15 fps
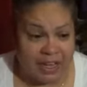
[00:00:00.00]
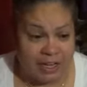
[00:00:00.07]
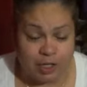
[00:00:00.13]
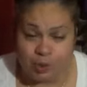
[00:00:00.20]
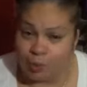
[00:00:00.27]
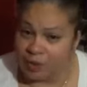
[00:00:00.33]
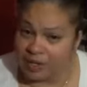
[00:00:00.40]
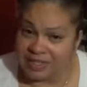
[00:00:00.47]

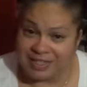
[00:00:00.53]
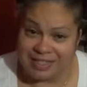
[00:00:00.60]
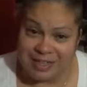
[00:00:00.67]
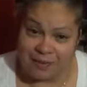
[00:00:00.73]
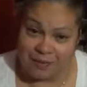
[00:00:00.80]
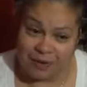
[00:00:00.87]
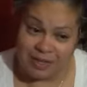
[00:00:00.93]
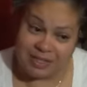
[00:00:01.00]
Each one is
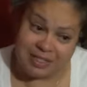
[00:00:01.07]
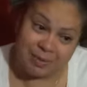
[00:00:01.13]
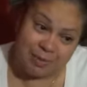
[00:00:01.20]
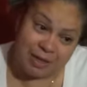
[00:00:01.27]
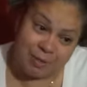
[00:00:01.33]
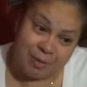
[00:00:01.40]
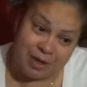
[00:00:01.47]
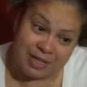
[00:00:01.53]
different. Some
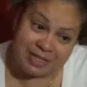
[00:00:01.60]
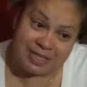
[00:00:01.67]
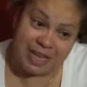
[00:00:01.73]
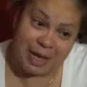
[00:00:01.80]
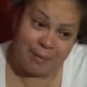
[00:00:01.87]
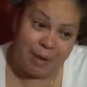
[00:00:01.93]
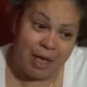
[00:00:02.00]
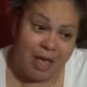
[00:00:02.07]
of them are the
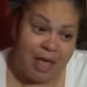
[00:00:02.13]
same.